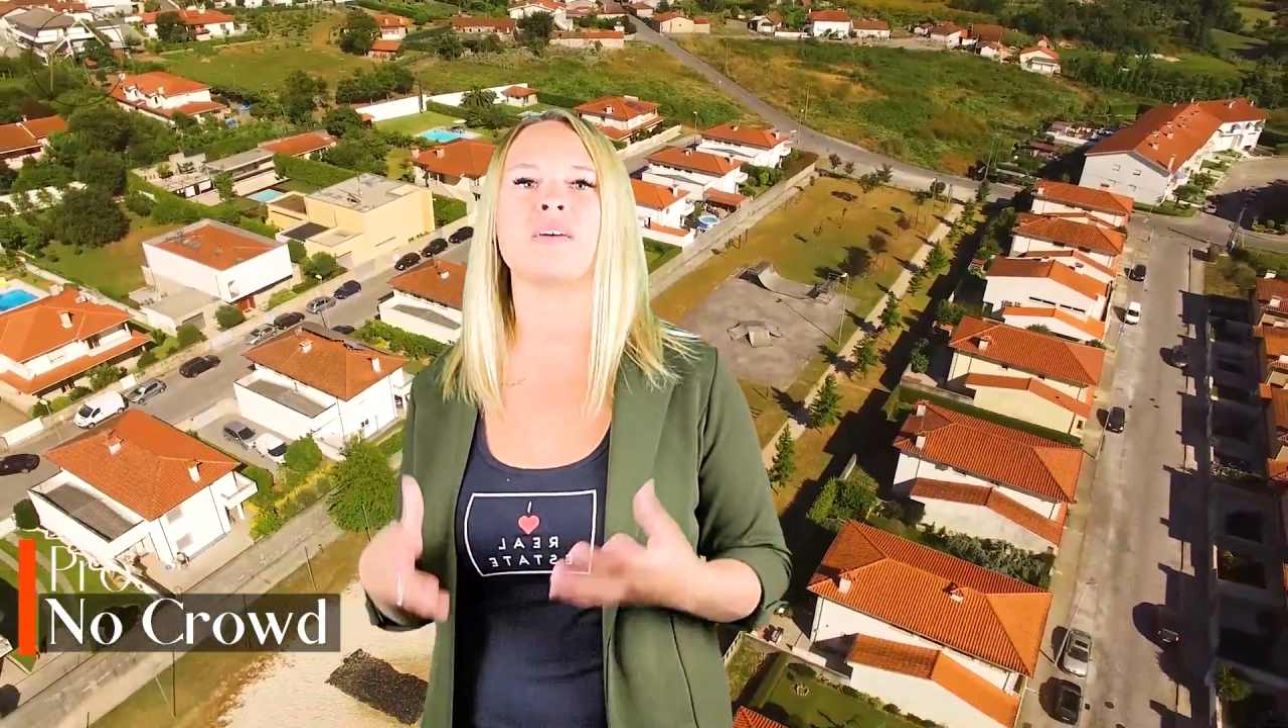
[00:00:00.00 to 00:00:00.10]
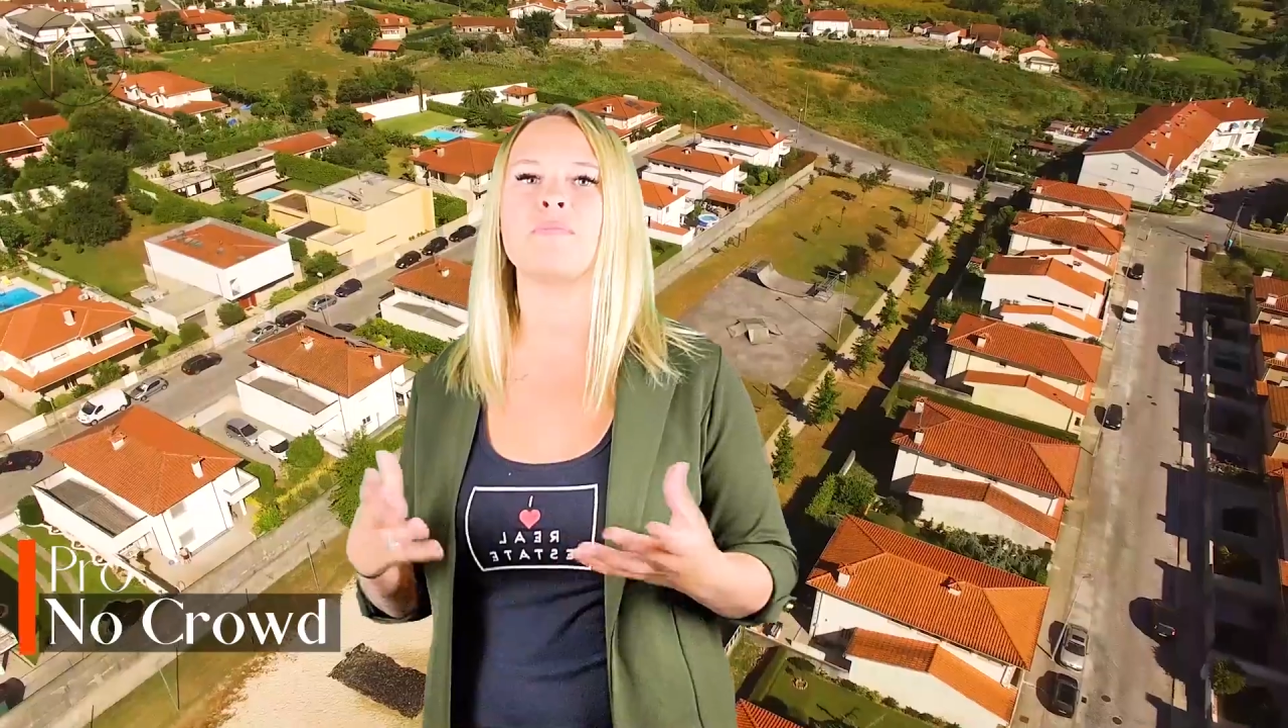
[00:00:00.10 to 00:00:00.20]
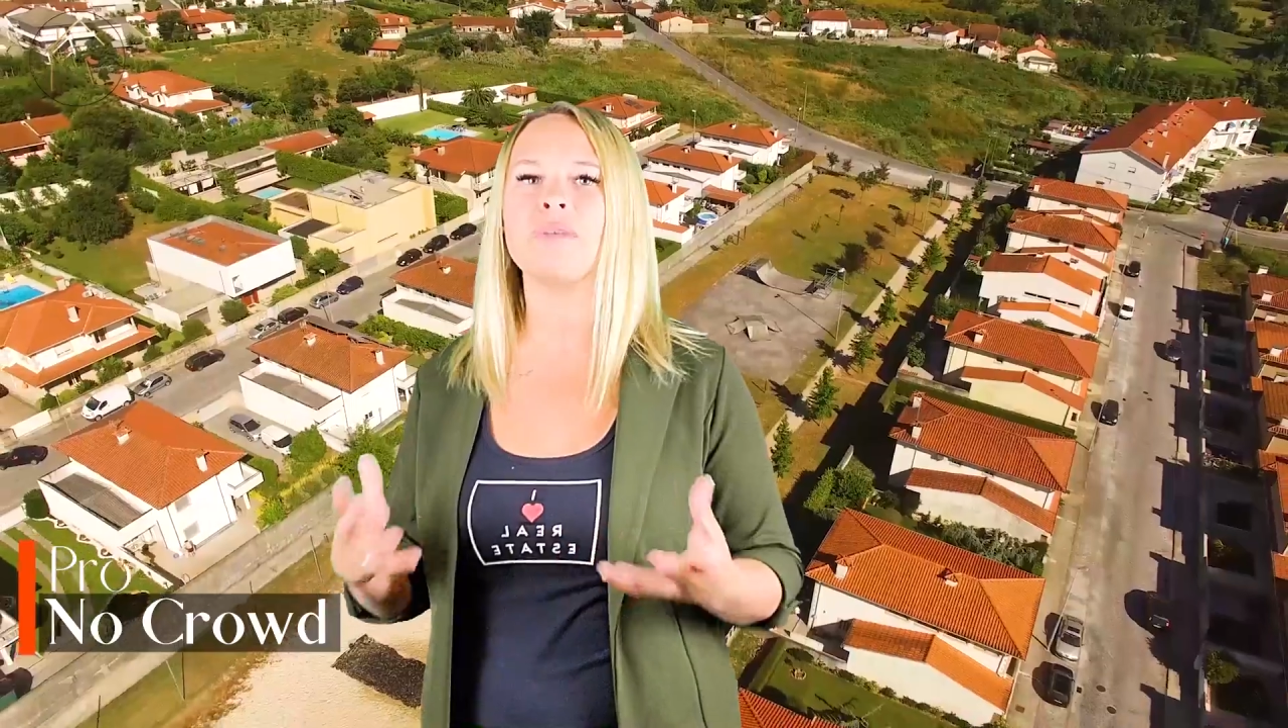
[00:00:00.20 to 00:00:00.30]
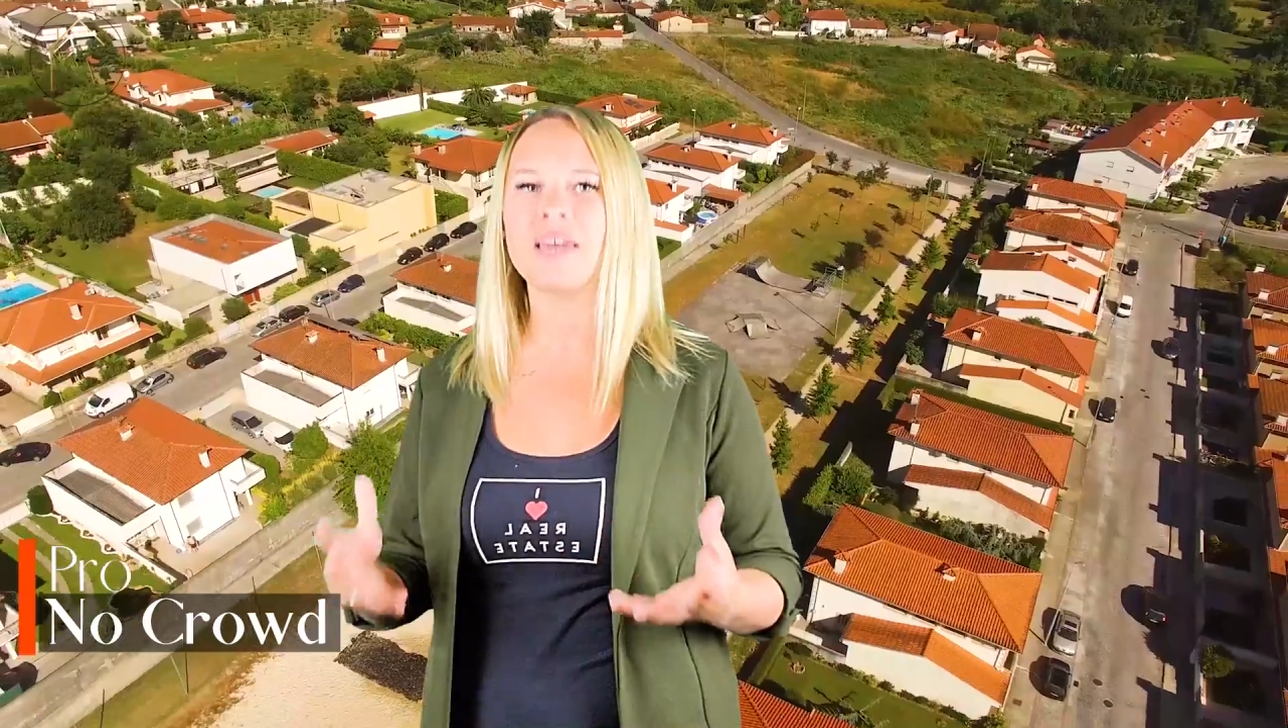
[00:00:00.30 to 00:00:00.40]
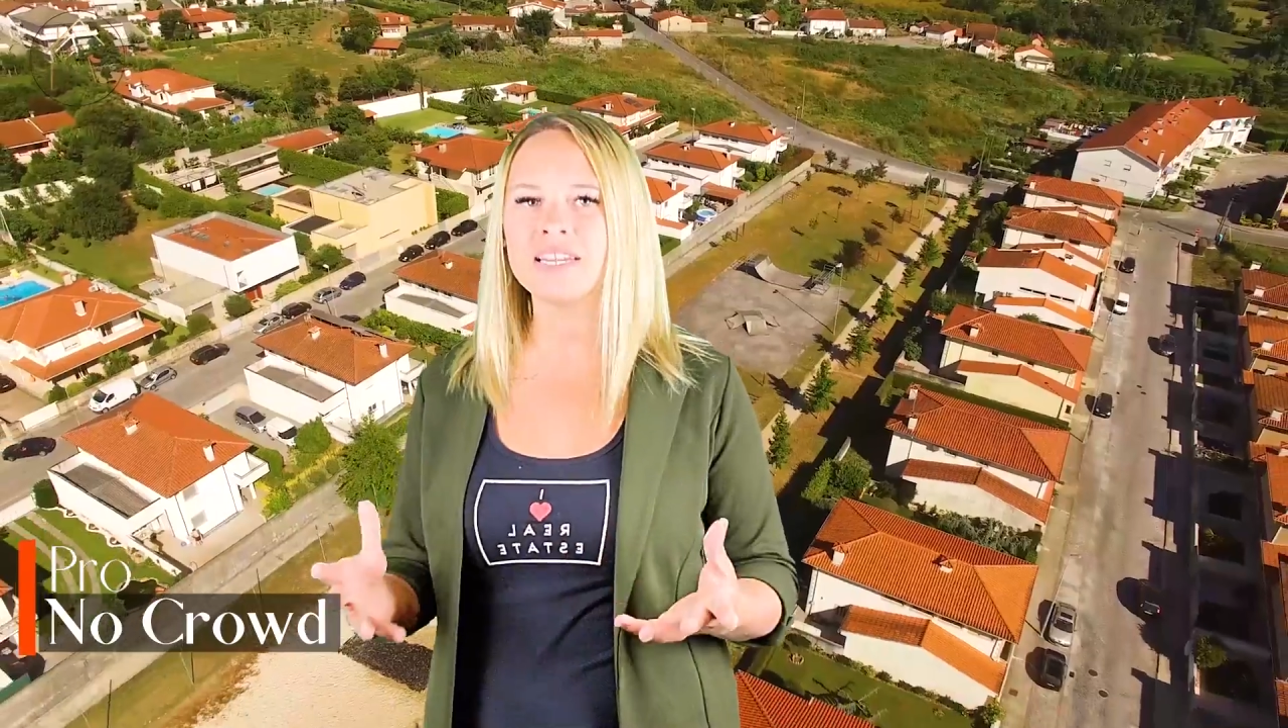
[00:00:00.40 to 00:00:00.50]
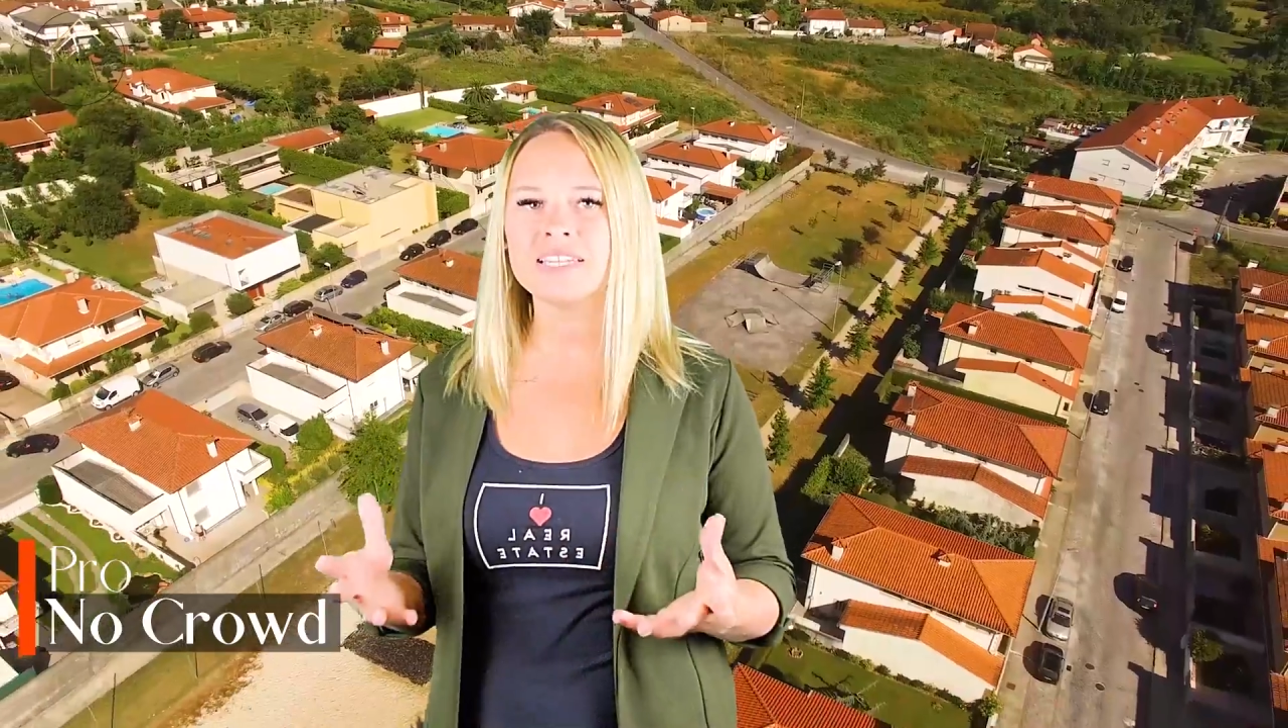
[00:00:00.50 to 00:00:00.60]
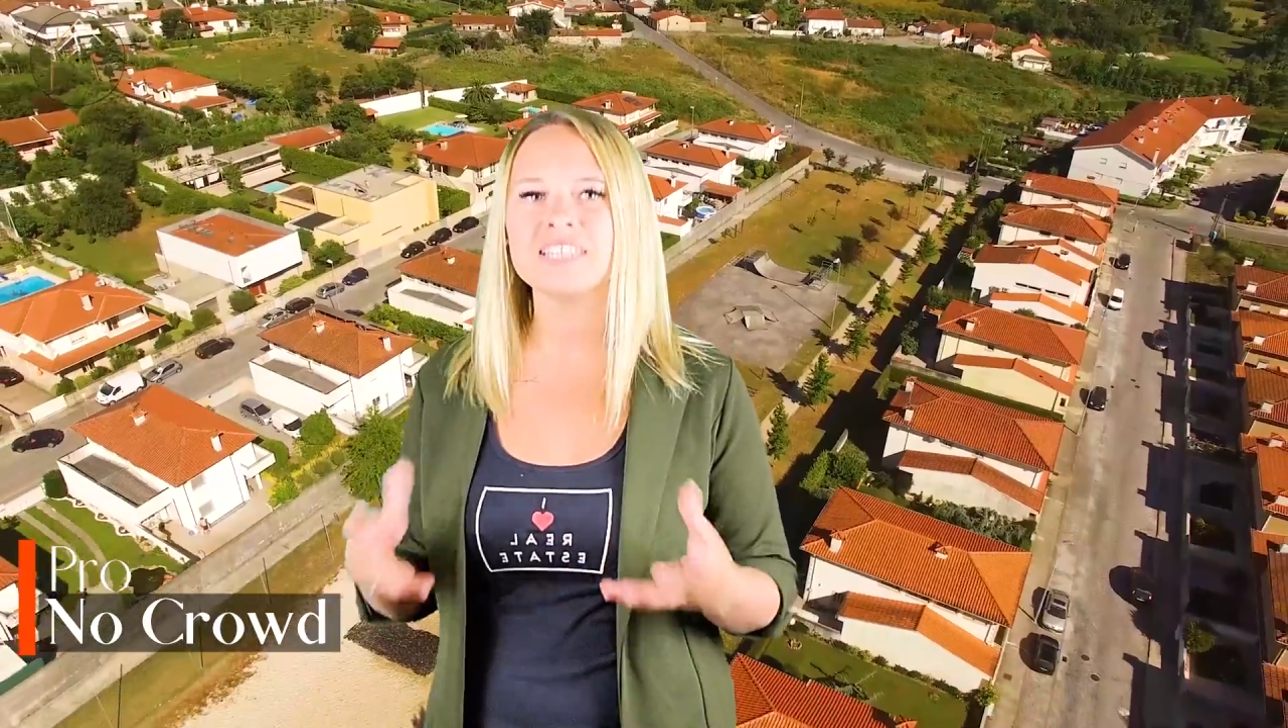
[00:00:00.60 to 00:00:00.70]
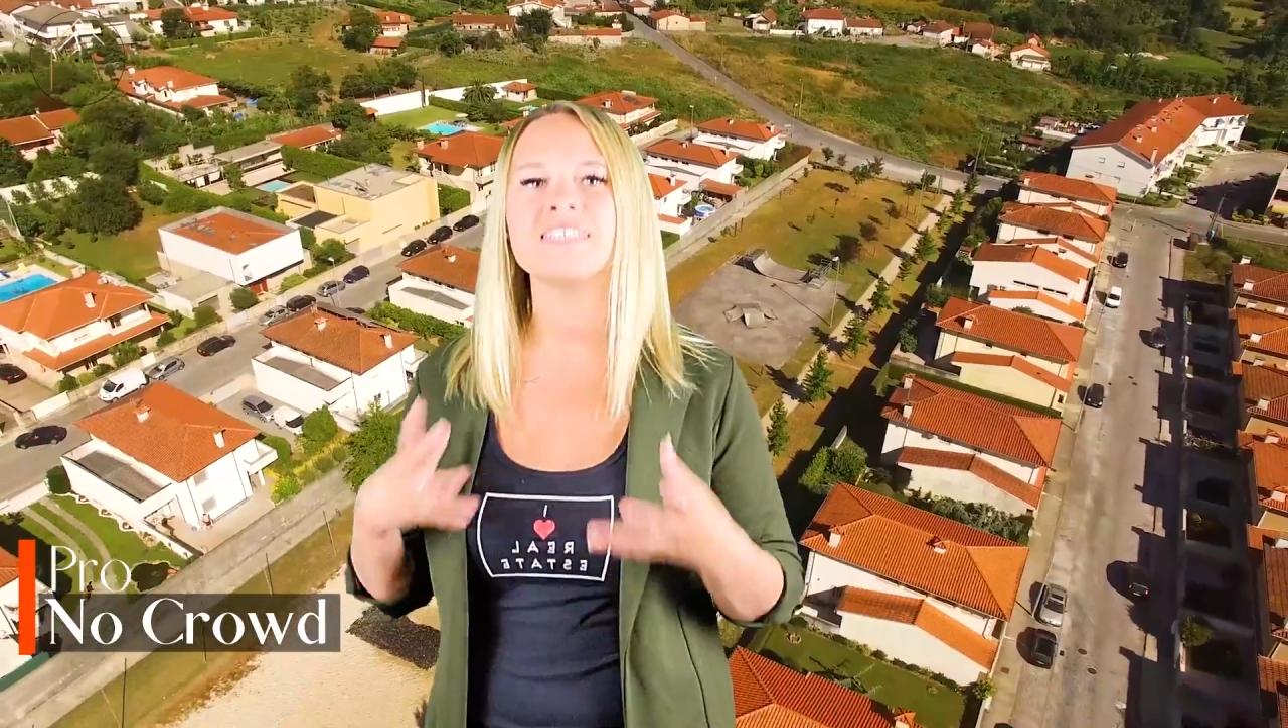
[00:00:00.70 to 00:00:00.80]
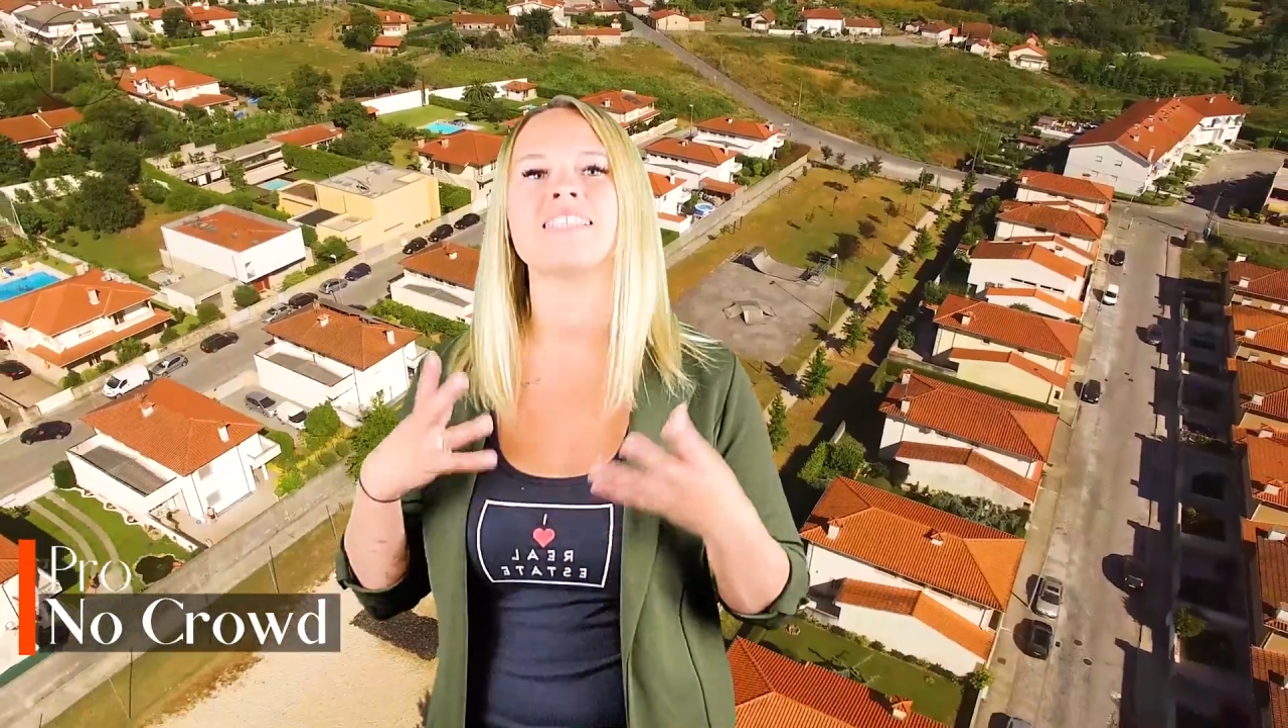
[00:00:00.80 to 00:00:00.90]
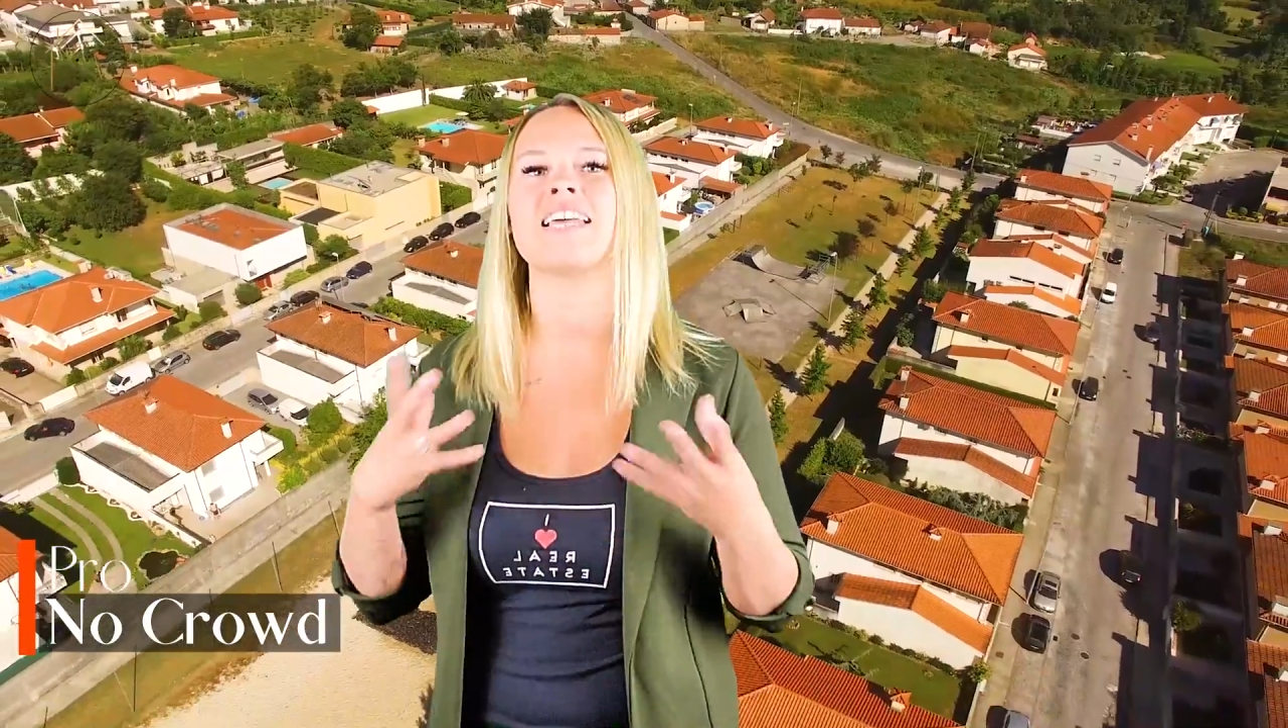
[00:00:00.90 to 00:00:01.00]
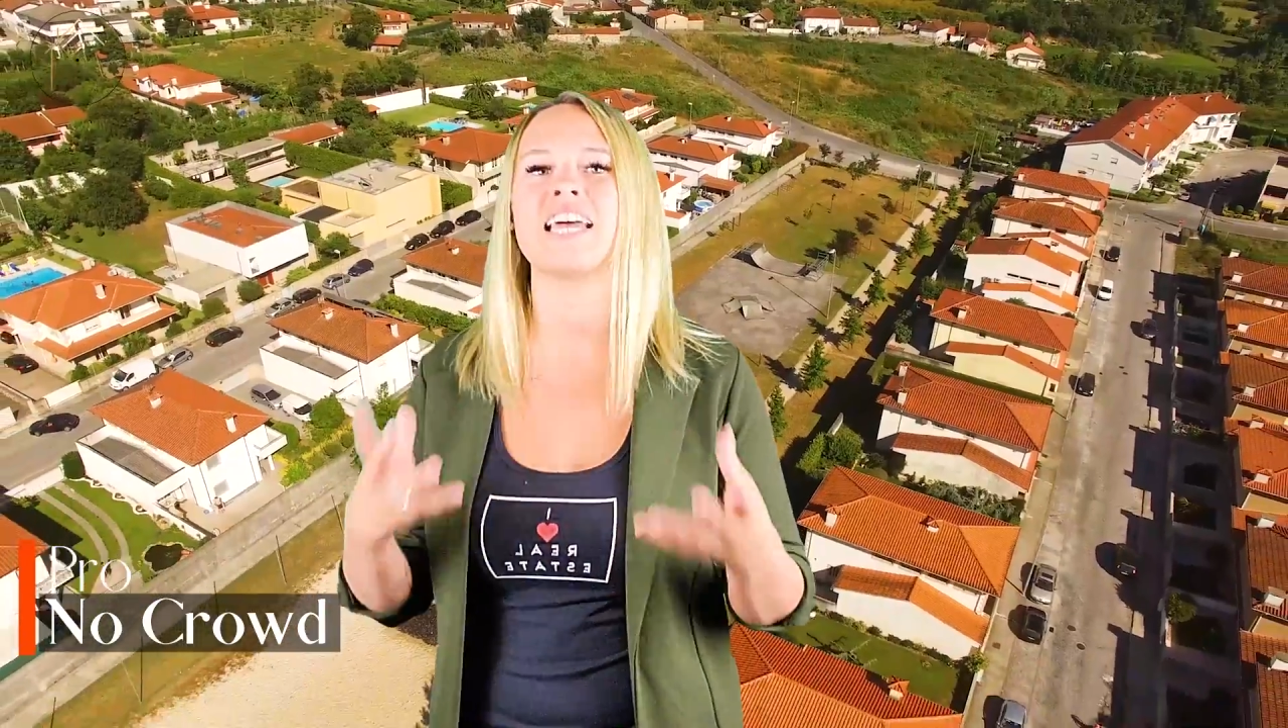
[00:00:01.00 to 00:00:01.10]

amenities and